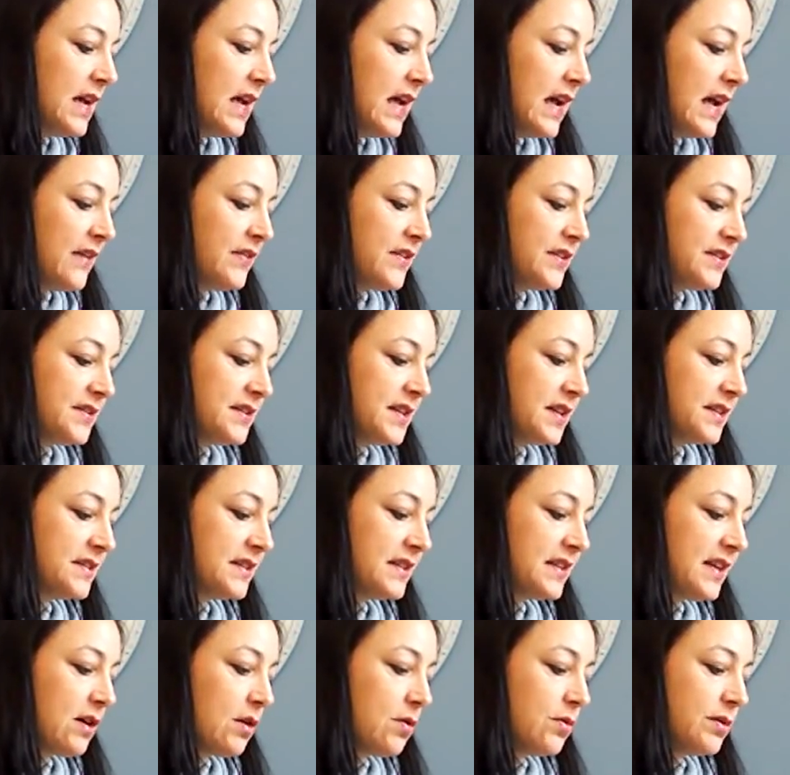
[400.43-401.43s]
And this
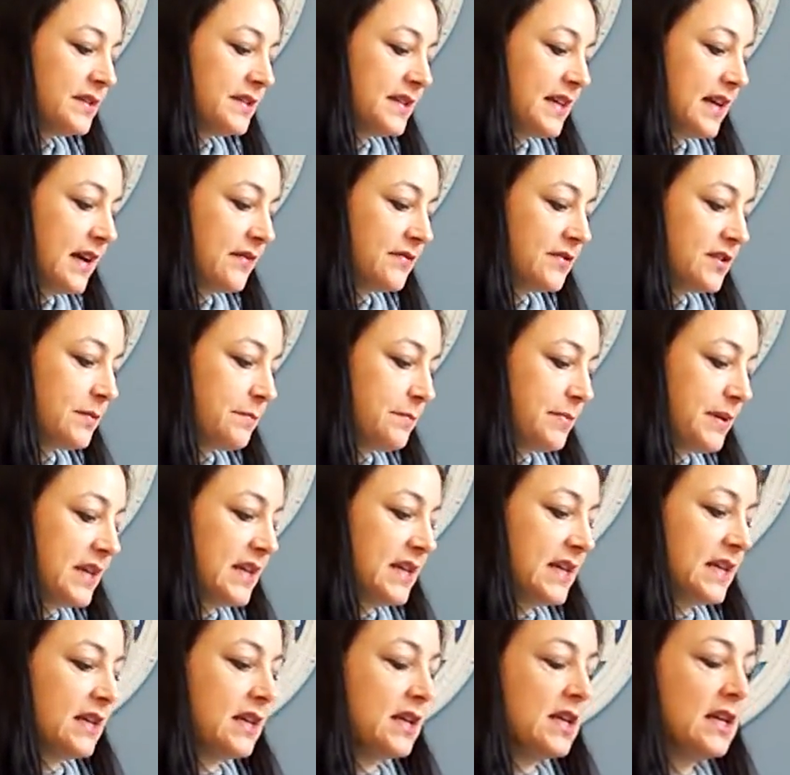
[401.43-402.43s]
doesn't always have to
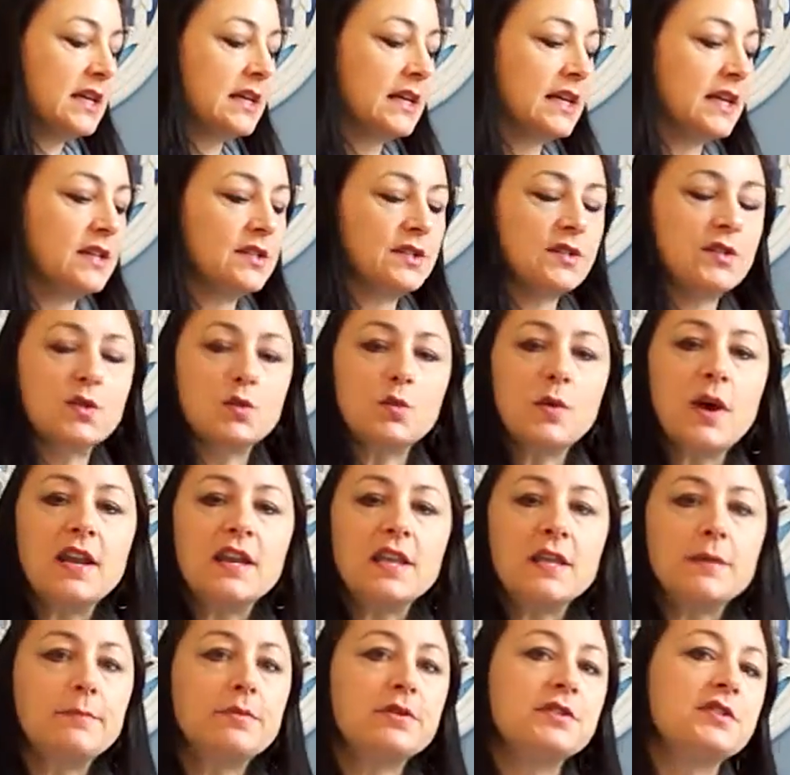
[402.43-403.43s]
be get
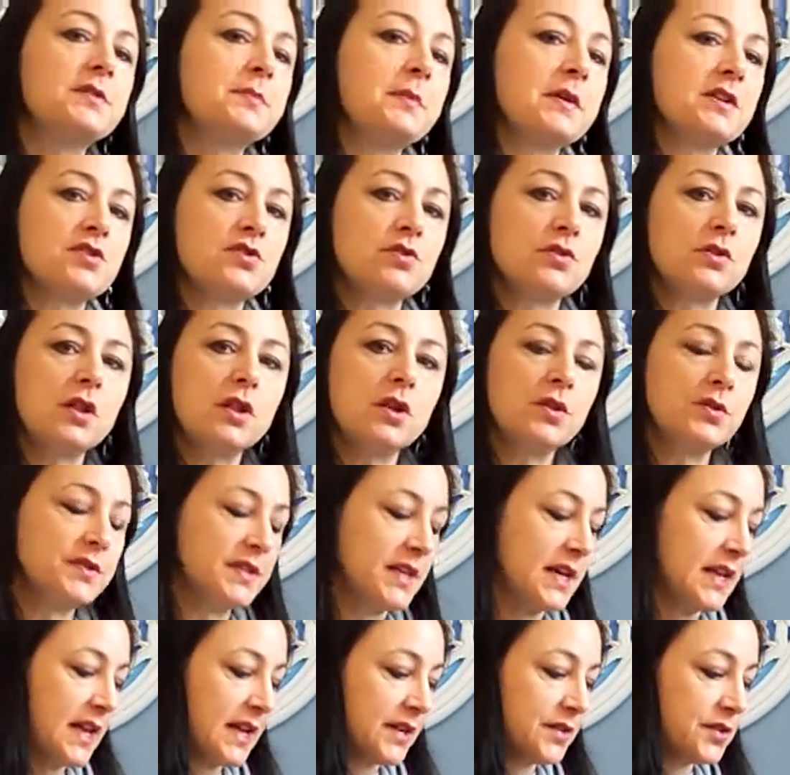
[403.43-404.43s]
sweaty, put special clothes
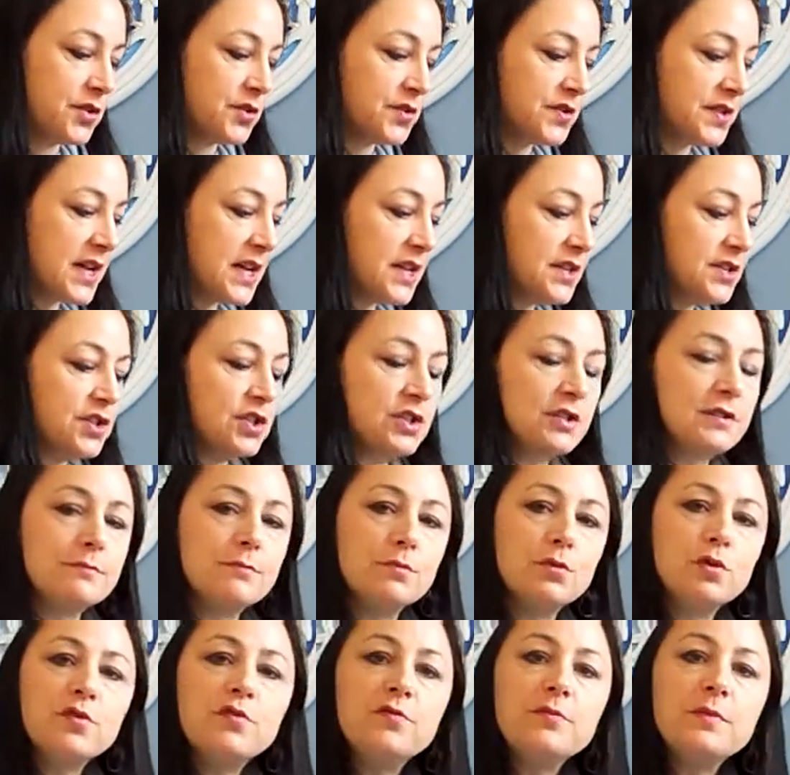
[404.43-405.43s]
on, exercise, just
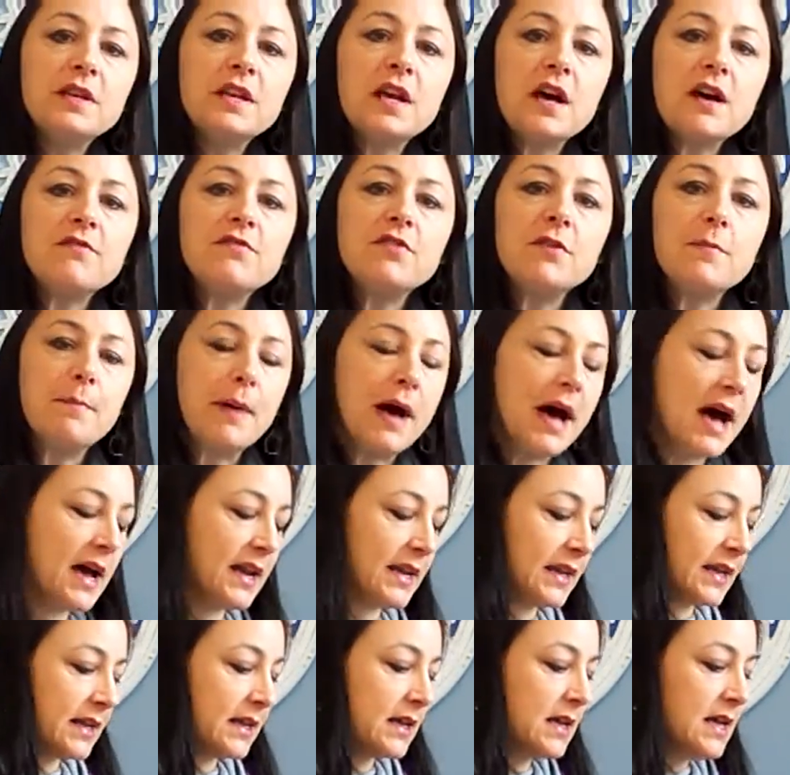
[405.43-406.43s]
movement of the body.